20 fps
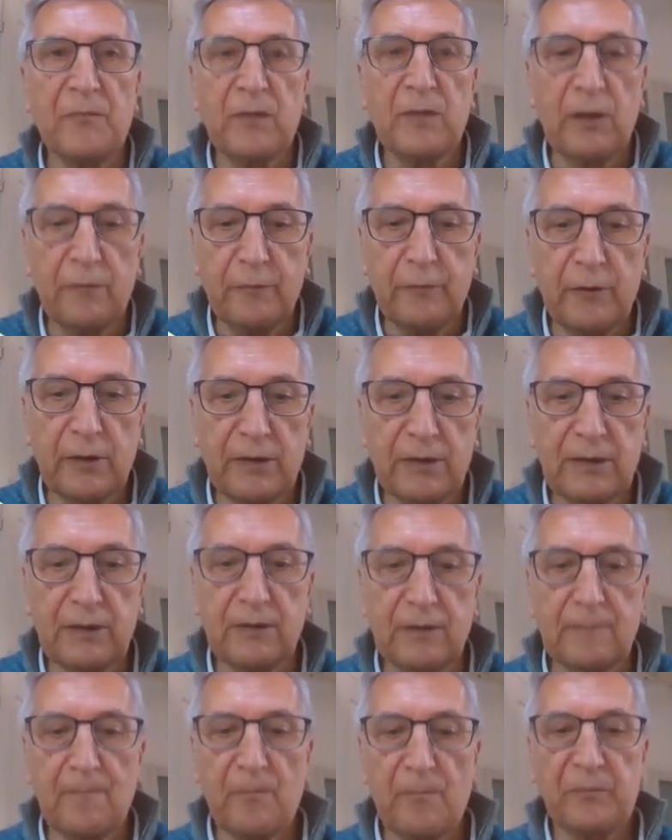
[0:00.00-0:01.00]
The first
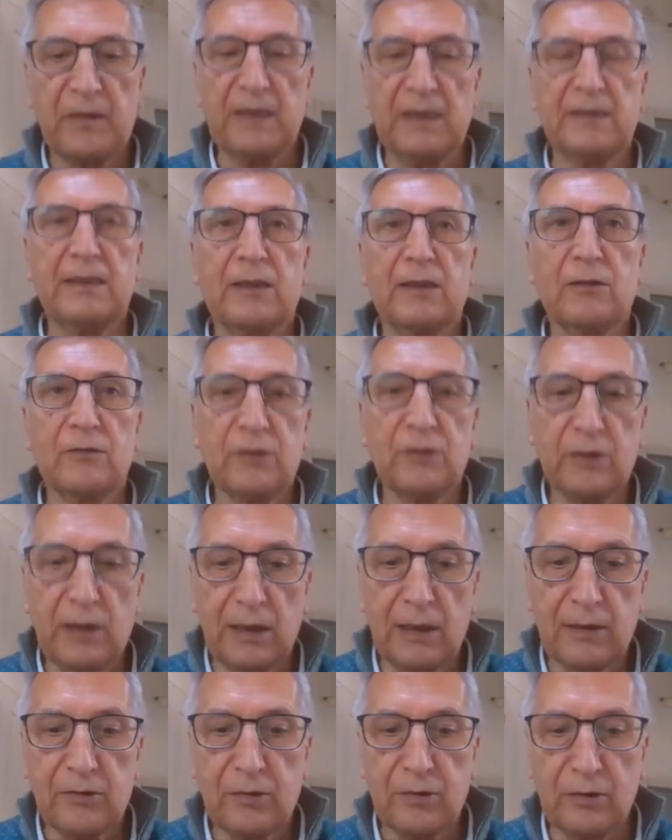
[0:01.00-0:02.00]
is the
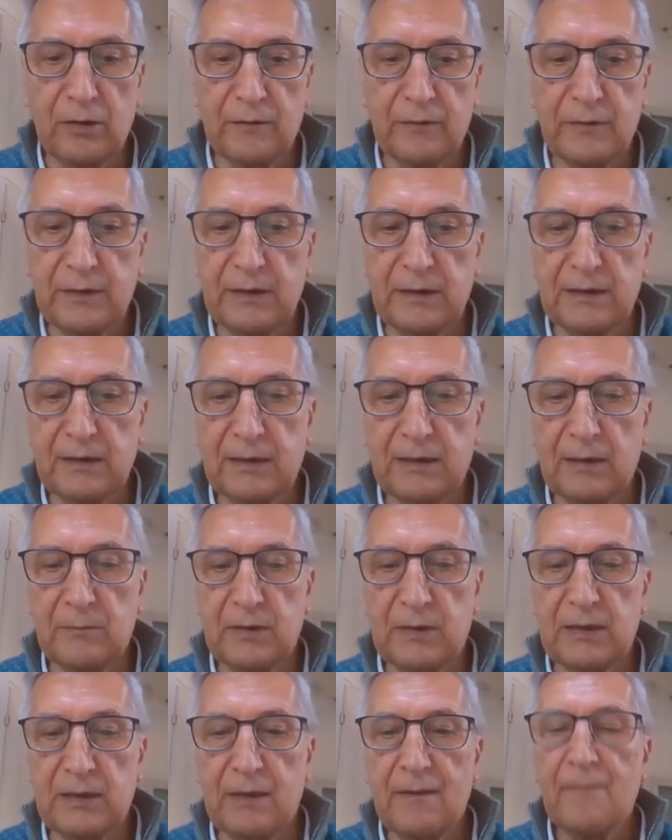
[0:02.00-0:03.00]
construction of
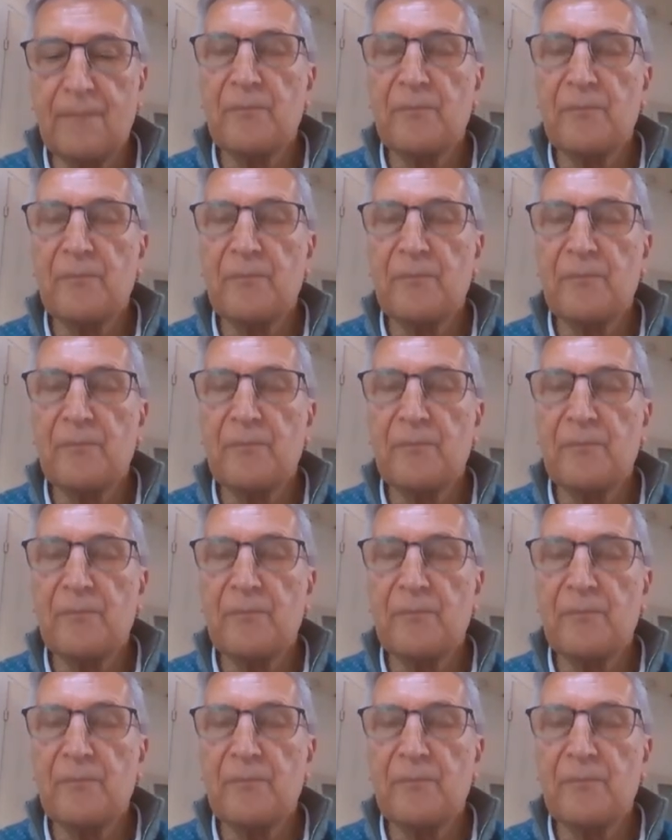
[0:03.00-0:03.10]
systems